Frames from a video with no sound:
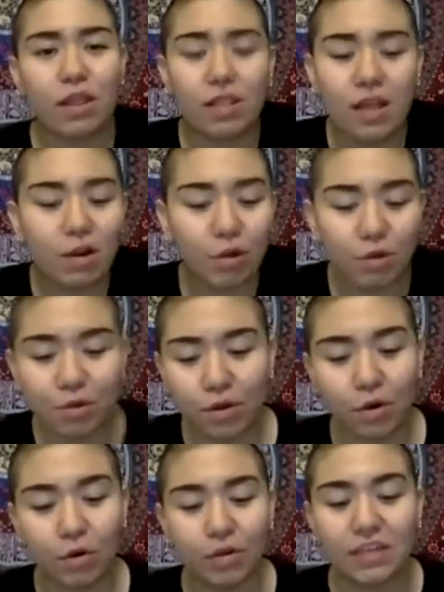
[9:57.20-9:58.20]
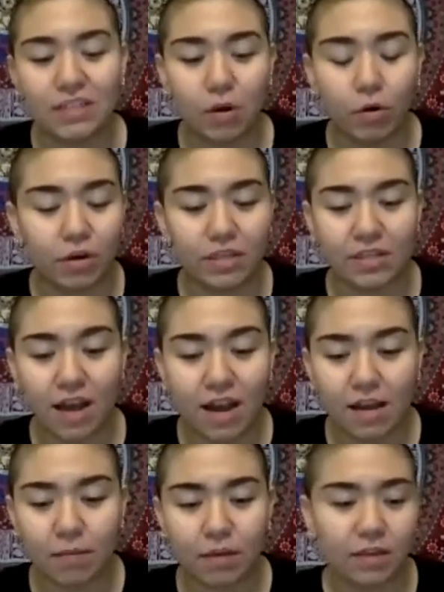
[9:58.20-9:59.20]
through their own anxiety
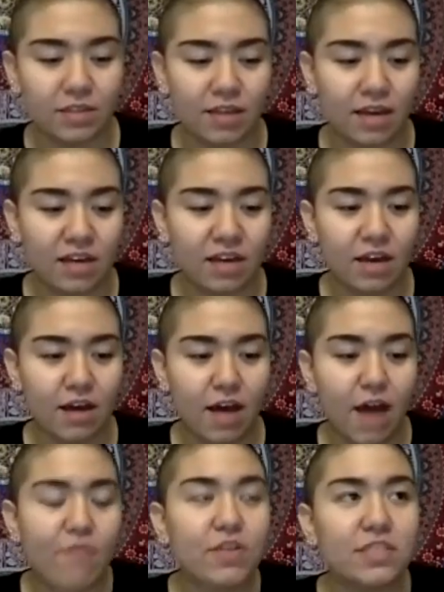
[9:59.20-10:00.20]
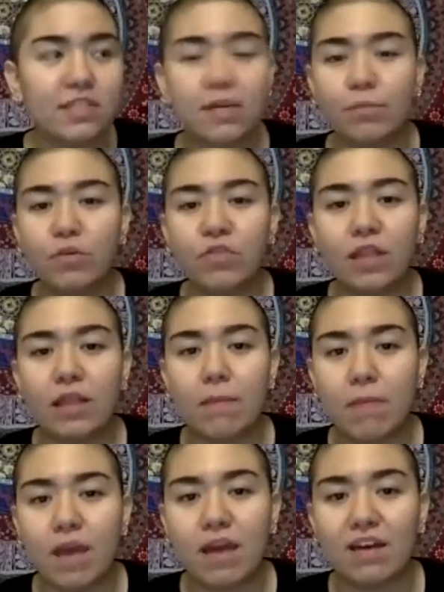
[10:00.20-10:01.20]
because like every single move that they
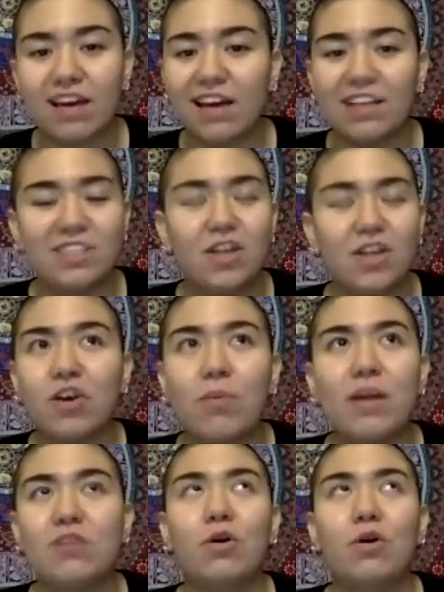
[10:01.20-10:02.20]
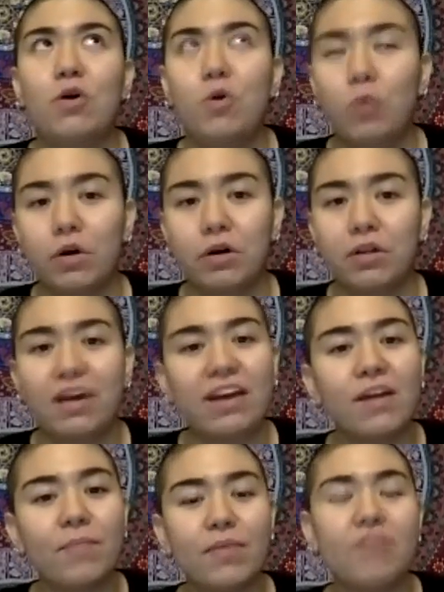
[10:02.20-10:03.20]
make, it gets documented to the whole world. Like
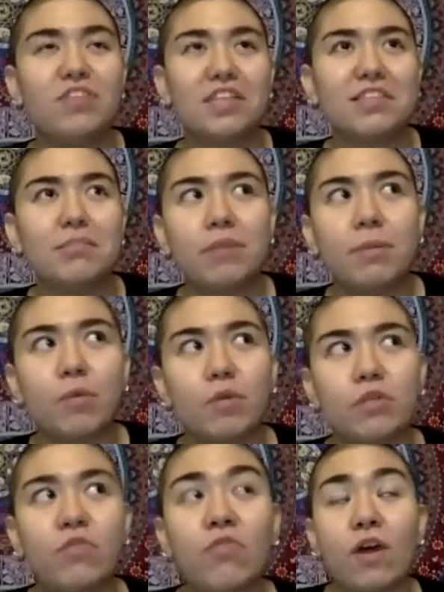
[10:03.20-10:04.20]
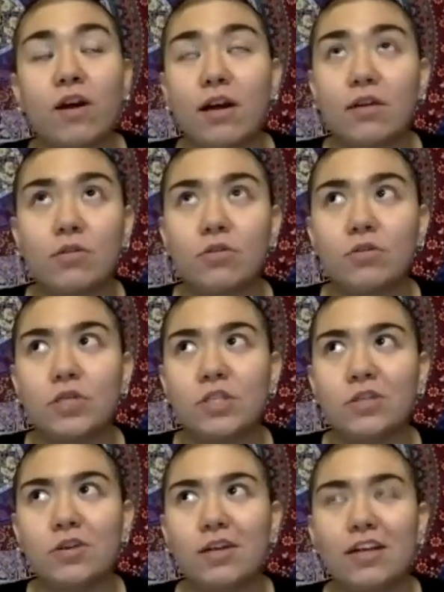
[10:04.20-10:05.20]
if Justin Bieber were to fart grocery
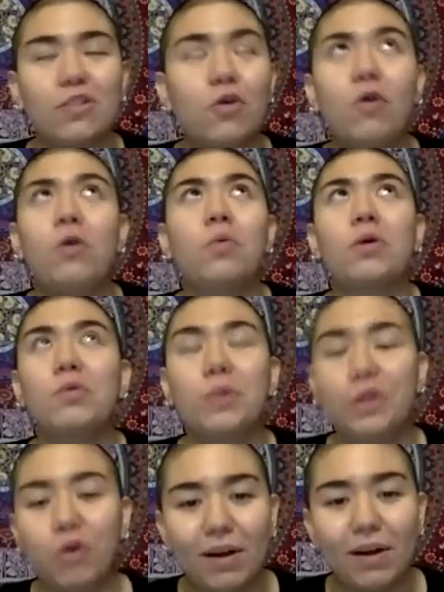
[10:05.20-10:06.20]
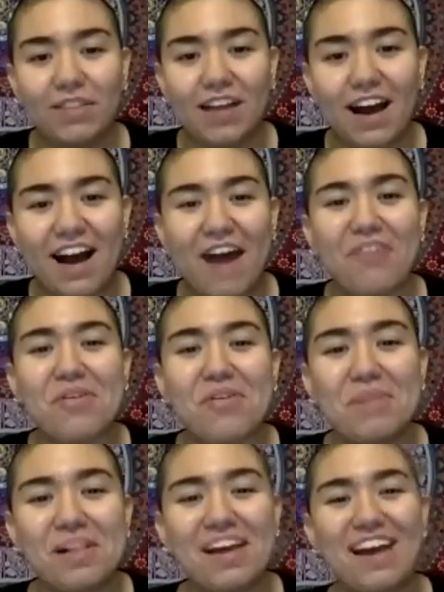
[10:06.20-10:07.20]
store, like the whole world would know about that. How
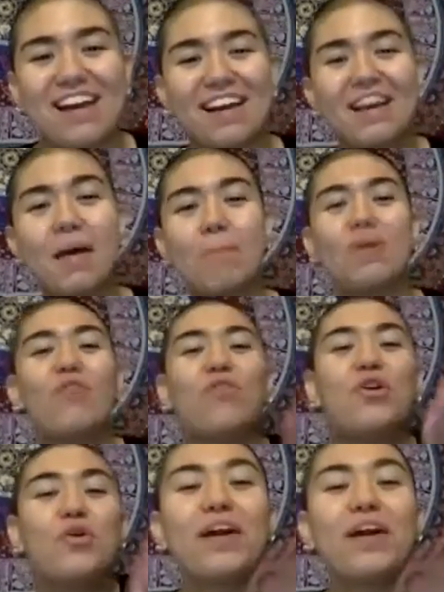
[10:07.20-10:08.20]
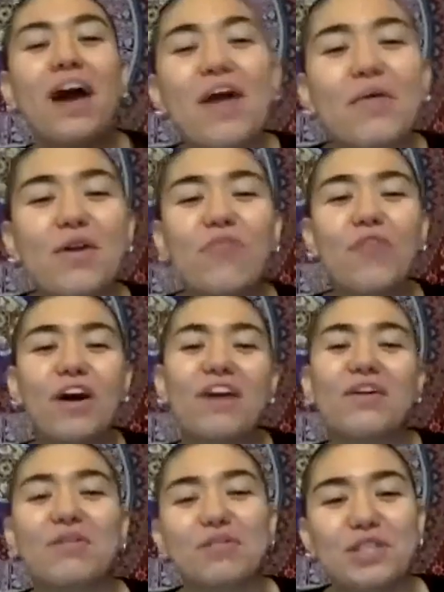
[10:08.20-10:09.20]
humiliating. But if you and I were to fart at a
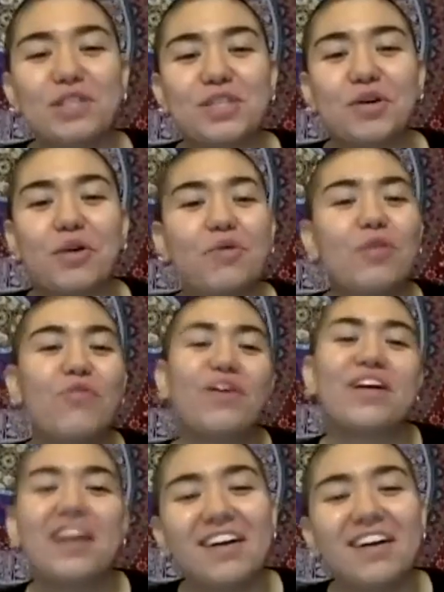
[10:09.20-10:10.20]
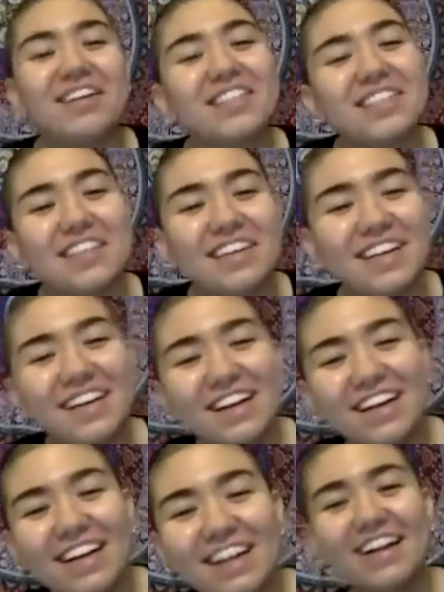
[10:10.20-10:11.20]
grocery store, who the fuck cares?
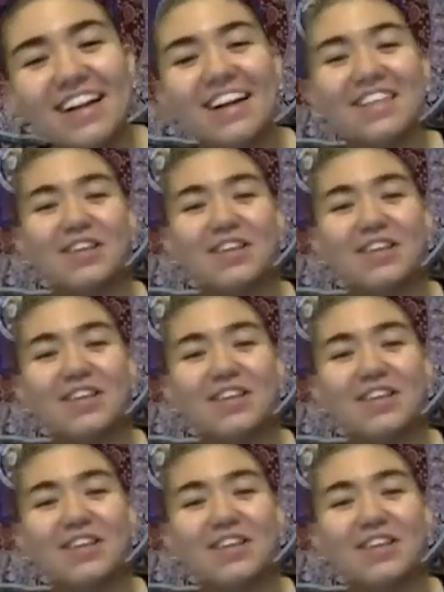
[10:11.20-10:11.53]
So it's